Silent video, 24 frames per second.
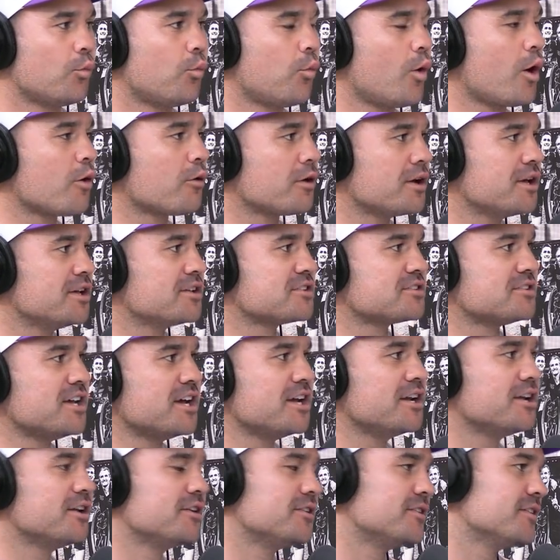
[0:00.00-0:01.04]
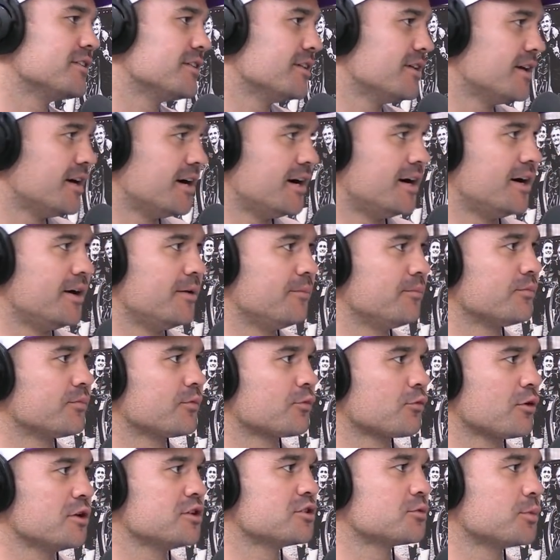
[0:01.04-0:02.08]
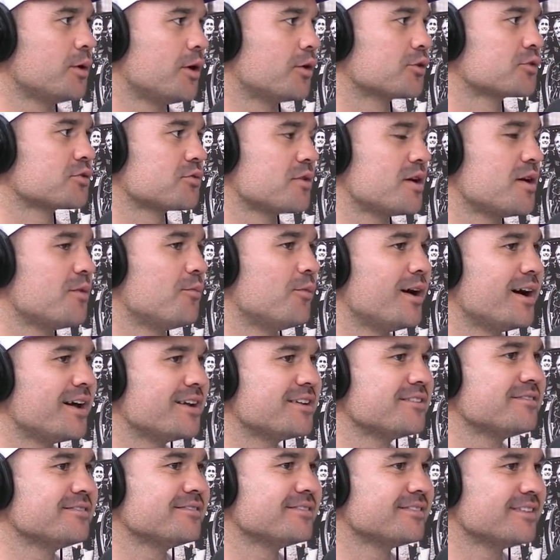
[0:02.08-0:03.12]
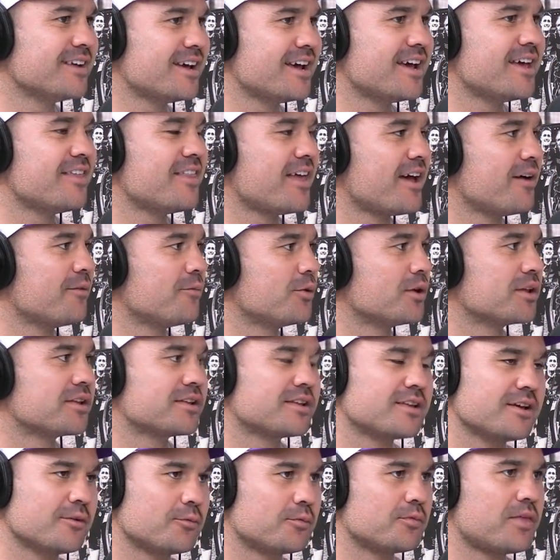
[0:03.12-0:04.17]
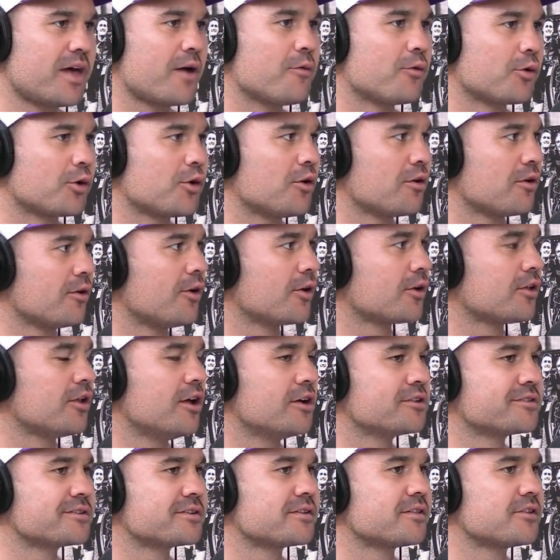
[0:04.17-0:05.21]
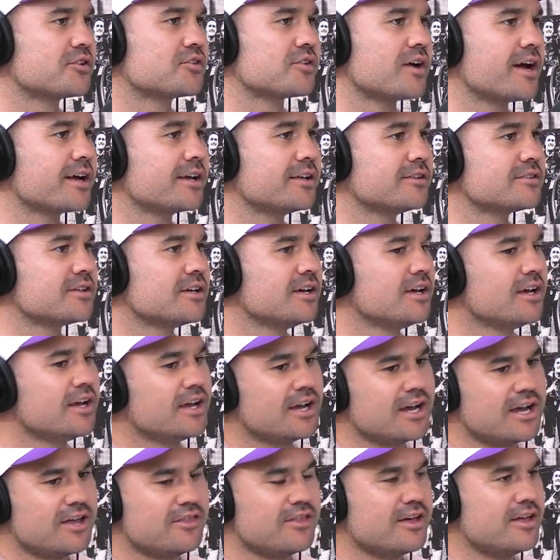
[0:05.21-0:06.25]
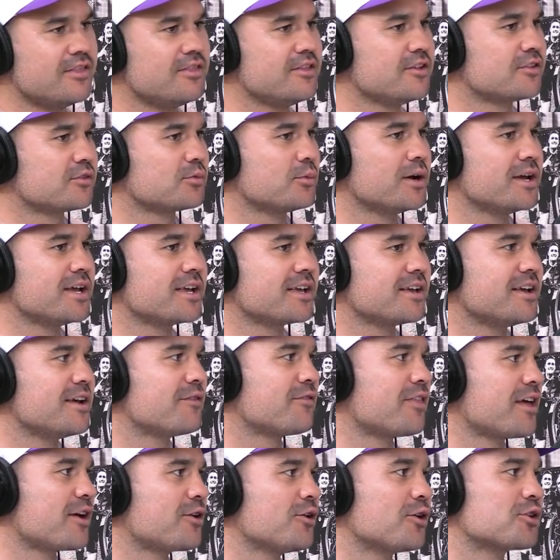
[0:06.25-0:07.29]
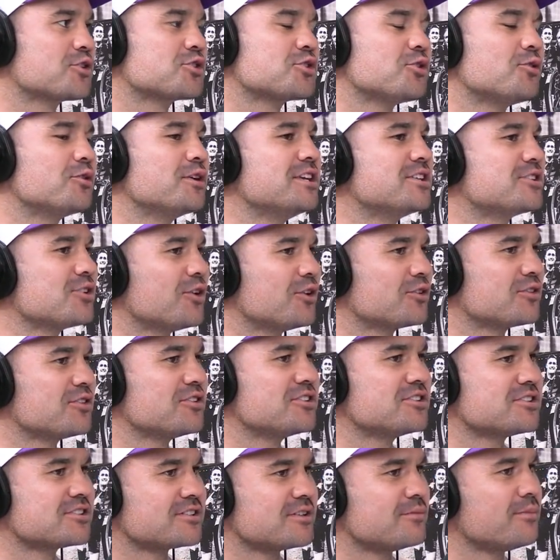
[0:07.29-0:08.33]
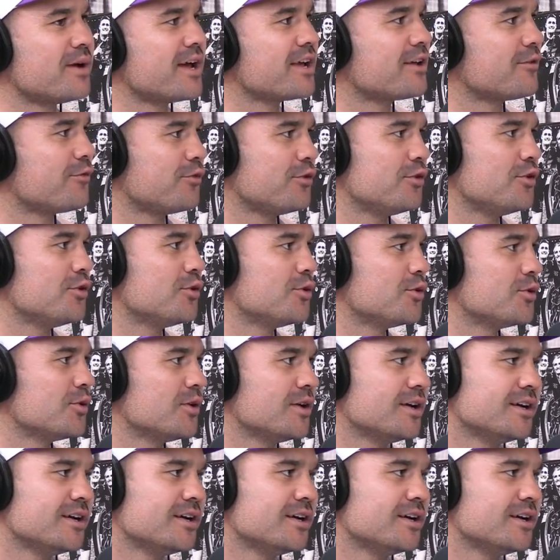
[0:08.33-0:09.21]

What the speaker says: Warriors needed Reece Walsh round 1, and they would have gone a lot closer to the Dragons. And then this week, if they got Shawnee Johnson just to make a few